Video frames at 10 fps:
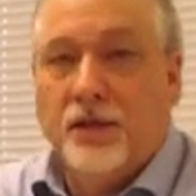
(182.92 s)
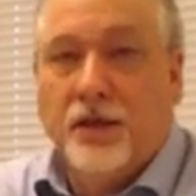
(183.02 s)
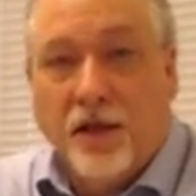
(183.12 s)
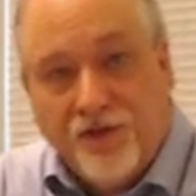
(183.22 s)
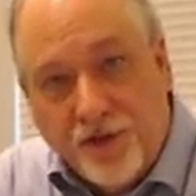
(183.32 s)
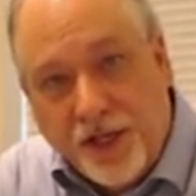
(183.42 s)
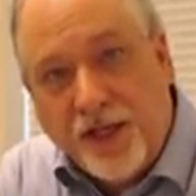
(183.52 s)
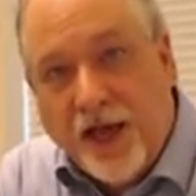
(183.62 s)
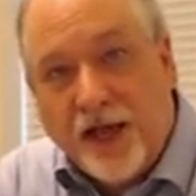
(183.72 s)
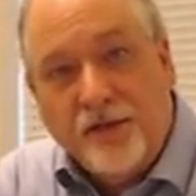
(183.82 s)
now if you did
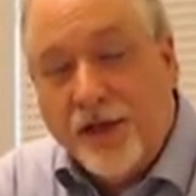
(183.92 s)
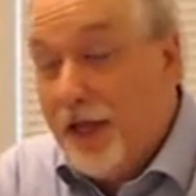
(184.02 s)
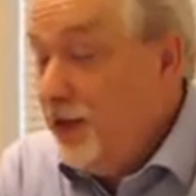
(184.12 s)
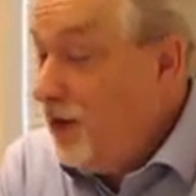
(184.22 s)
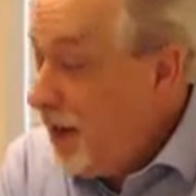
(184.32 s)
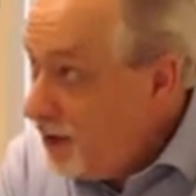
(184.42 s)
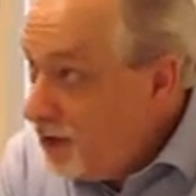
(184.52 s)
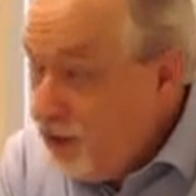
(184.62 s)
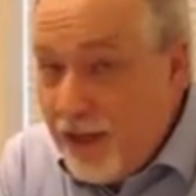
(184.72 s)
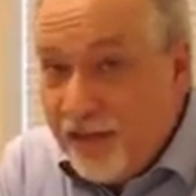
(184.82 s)
that, and you had to
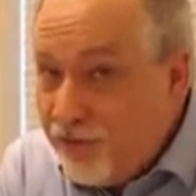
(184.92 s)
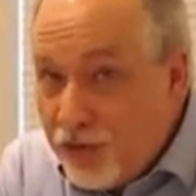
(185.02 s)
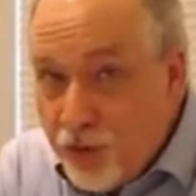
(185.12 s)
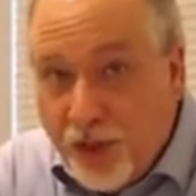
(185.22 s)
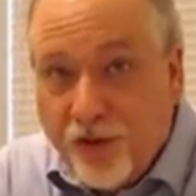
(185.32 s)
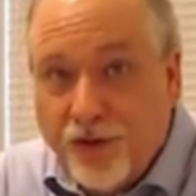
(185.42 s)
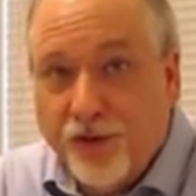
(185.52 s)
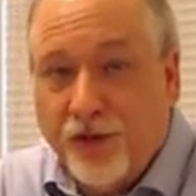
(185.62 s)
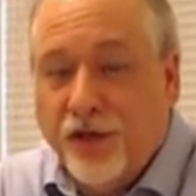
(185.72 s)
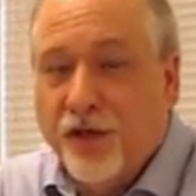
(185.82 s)
do that for 20 or
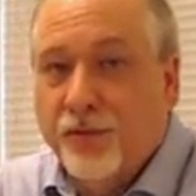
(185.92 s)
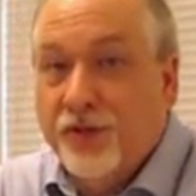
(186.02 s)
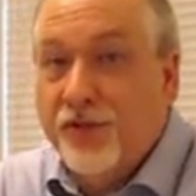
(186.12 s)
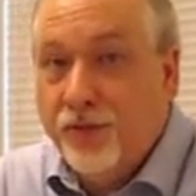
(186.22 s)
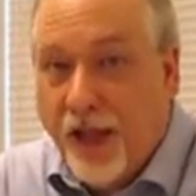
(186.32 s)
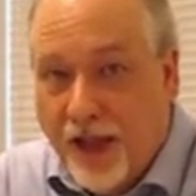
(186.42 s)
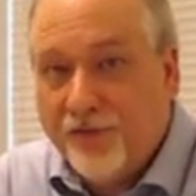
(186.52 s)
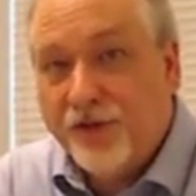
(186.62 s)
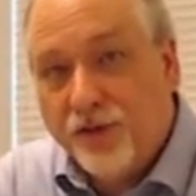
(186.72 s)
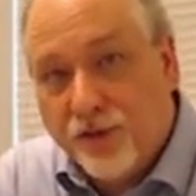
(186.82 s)
30 numbers, you'd
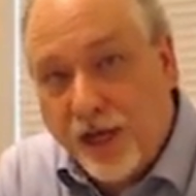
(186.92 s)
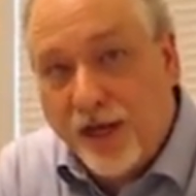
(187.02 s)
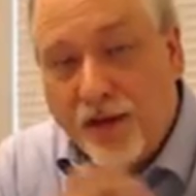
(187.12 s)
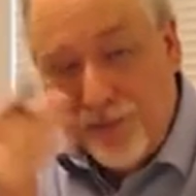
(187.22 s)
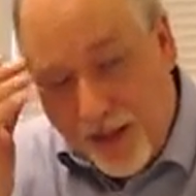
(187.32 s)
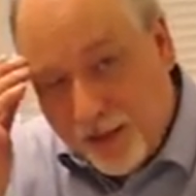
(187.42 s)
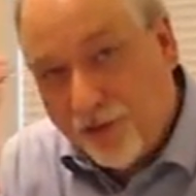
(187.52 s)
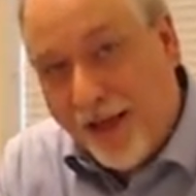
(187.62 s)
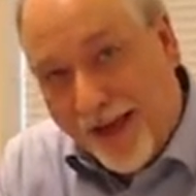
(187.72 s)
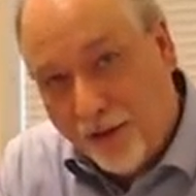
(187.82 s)
have to create a
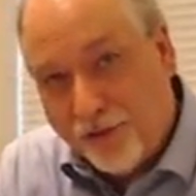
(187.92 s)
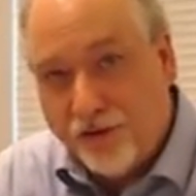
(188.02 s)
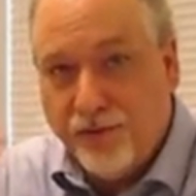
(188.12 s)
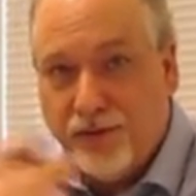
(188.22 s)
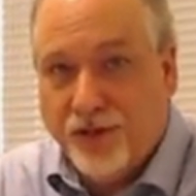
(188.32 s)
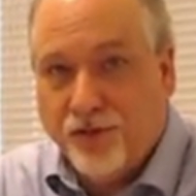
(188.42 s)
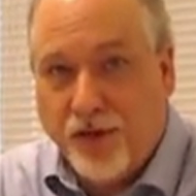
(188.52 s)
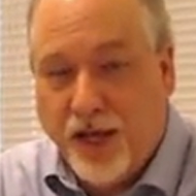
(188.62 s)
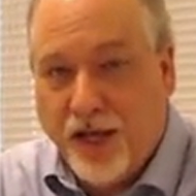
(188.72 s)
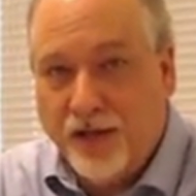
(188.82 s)
mental algorithm in your
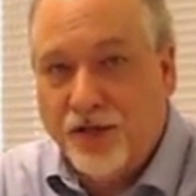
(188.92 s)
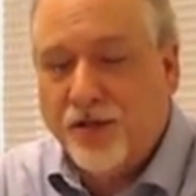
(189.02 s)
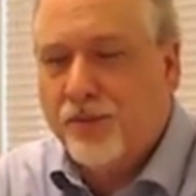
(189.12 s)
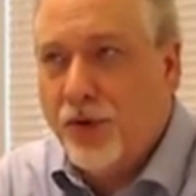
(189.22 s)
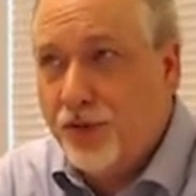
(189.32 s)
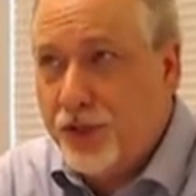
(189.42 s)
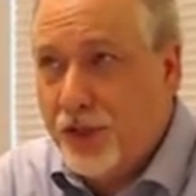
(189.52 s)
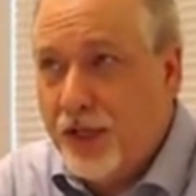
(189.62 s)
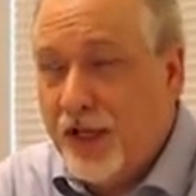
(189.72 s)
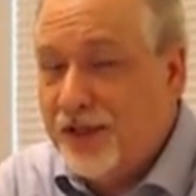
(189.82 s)
head to approach
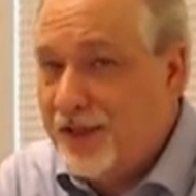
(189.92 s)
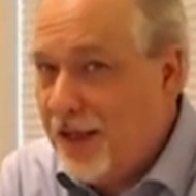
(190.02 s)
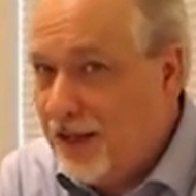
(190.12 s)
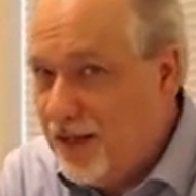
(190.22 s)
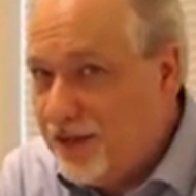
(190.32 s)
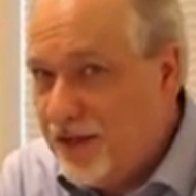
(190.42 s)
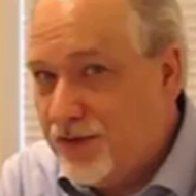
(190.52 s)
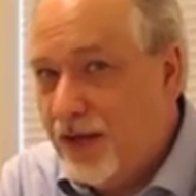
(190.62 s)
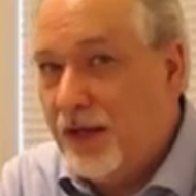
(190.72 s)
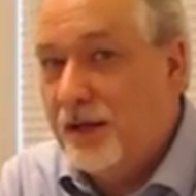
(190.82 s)
it and stay
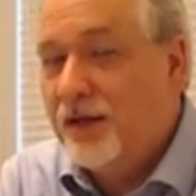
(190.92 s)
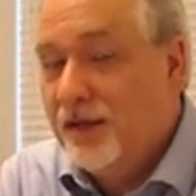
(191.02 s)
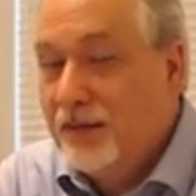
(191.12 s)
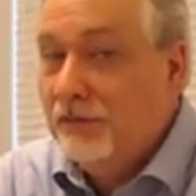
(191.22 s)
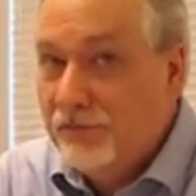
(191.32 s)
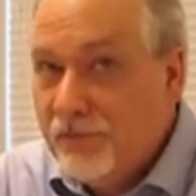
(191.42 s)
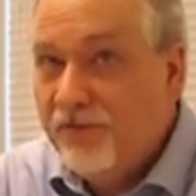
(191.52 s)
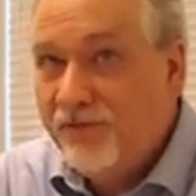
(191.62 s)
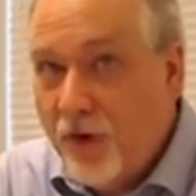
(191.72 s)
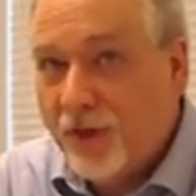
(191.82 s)
concentrated,
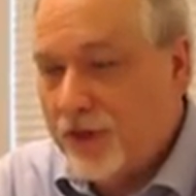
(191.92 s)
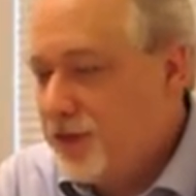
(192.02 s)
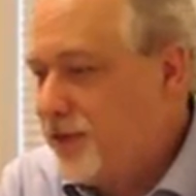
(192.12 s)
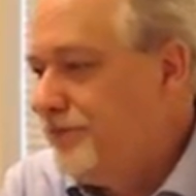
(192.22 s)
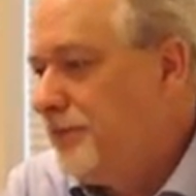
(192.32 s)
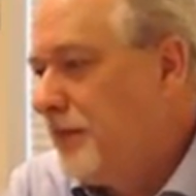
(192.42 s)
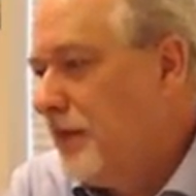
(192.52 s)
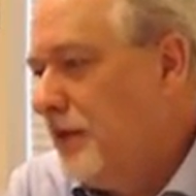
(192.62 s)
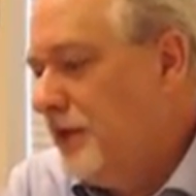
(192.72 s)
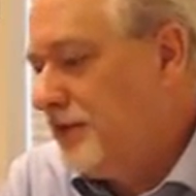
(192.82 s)
focused.
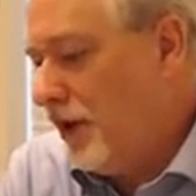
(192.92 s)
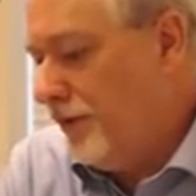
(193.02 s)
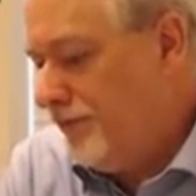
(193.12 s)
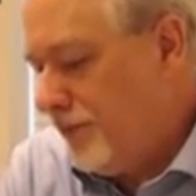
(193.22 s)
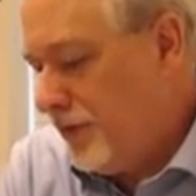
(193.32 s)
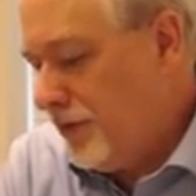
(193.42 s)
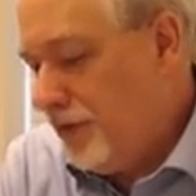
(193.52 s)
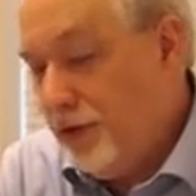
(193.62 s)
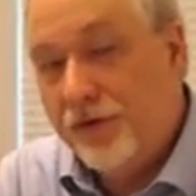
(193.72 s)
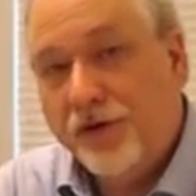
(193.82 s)
So,
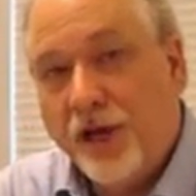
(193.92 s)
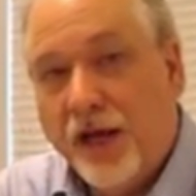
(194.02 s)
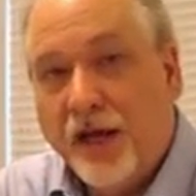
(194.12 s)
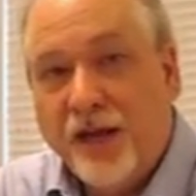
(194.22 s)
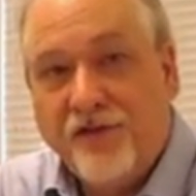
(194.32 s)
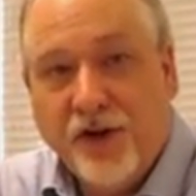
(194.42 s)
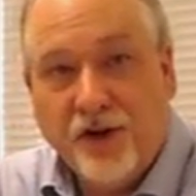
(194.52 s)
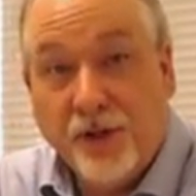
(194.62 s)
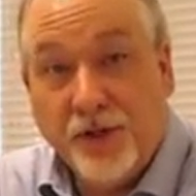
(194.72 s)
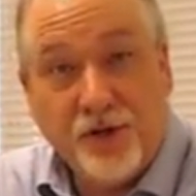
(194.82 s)
you would have created a
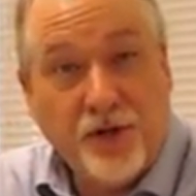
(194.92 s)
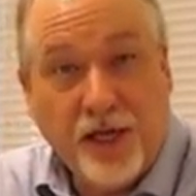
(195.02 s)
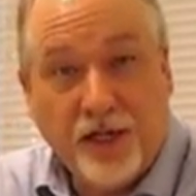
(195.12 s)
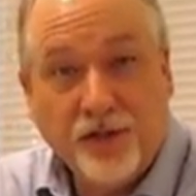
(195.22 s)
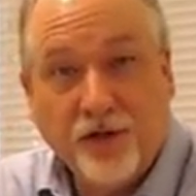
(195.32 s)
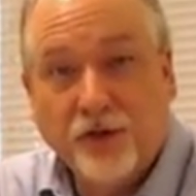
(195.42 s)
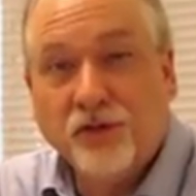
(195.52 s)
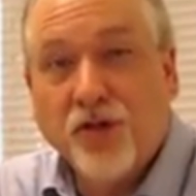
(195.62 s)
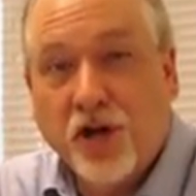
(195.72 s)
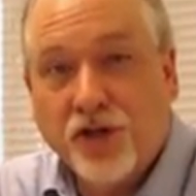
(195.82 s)
variable in your head called
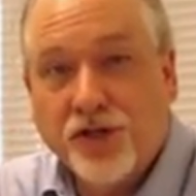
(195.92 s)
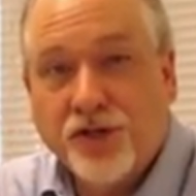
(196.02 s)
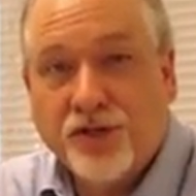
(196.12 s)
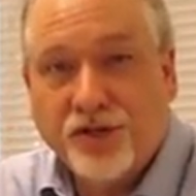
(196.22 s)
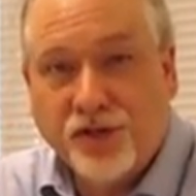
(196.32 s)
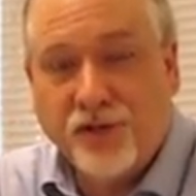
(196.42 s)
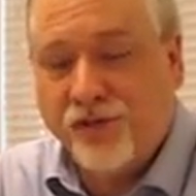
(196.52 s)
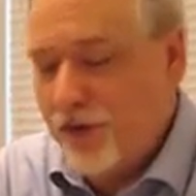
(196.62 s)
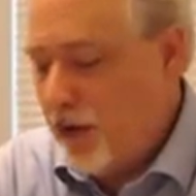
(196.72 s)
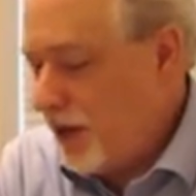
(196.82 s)
largest so
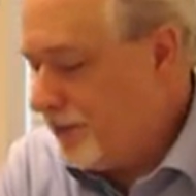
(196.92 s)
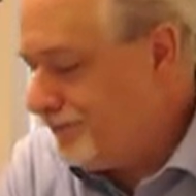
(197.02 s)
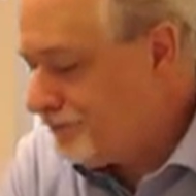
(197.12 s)
far.